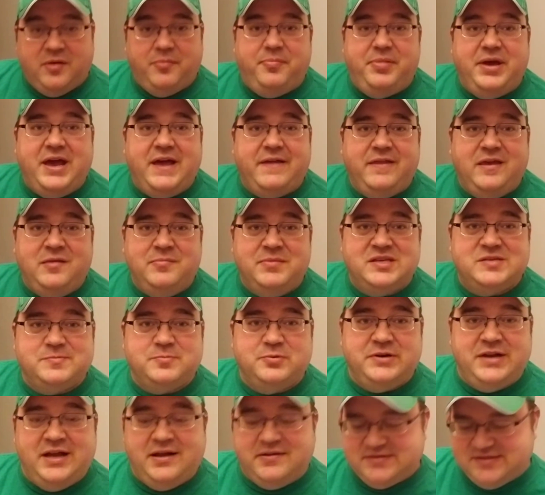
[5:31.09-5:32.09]
to badly
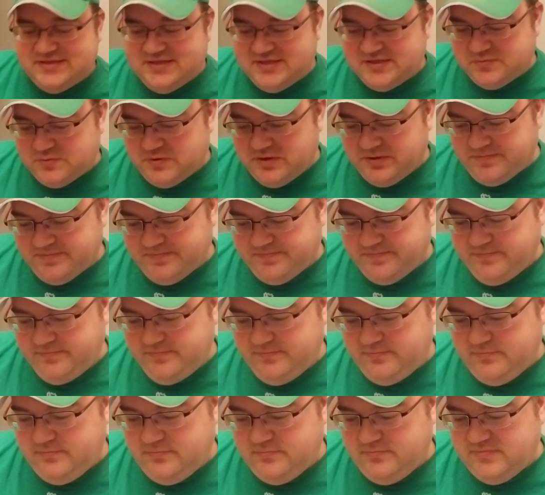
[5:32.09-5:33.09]
mispronounce this one.
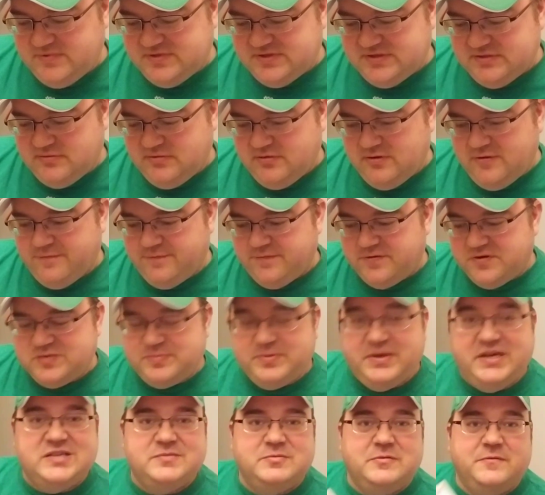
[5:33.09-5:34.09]
First
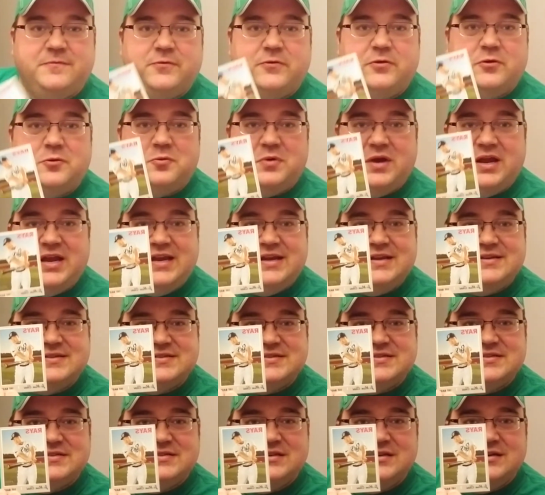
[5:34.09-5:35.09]
baseman for the
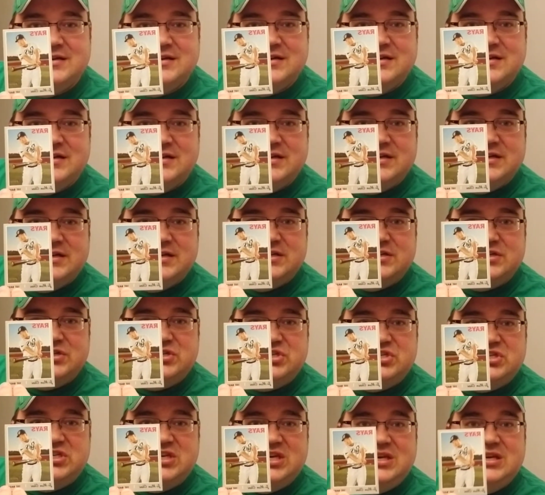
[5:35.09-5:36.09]
Rays,
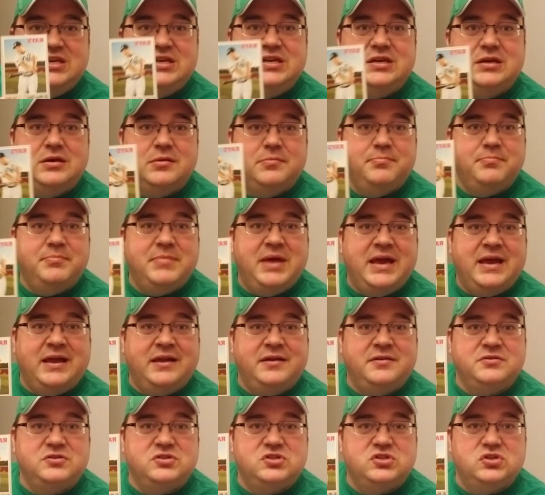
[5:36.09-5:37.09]

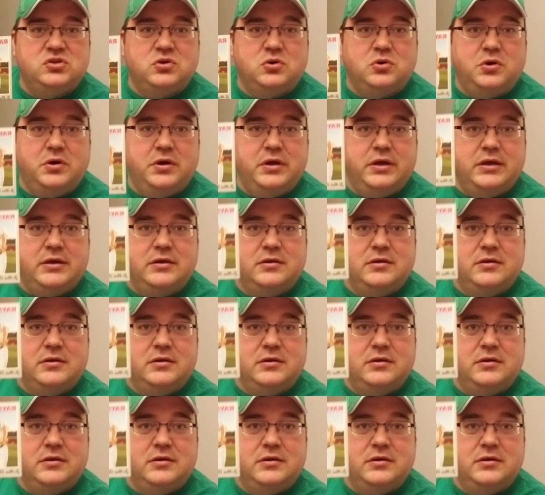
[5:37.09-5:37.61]
Ji-Man Choi.